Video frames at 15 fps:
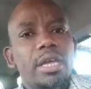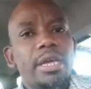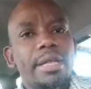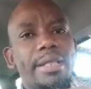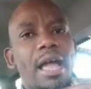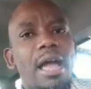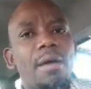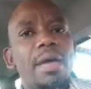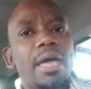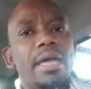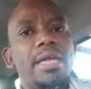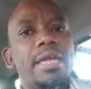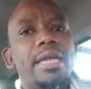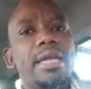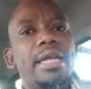tla be
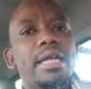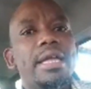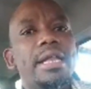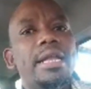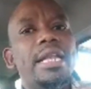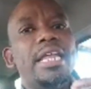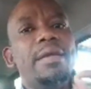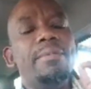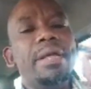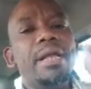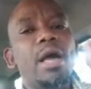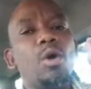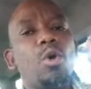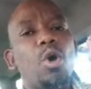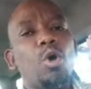e lebile
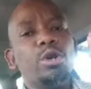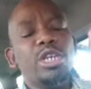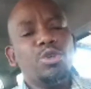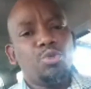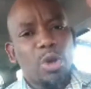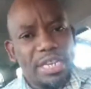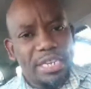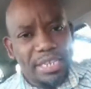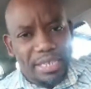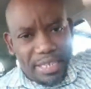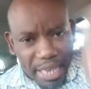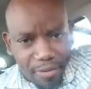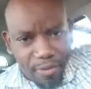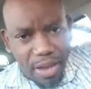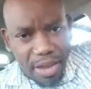ko go di
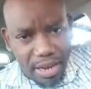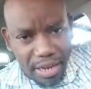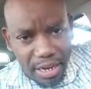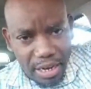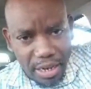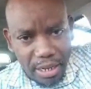27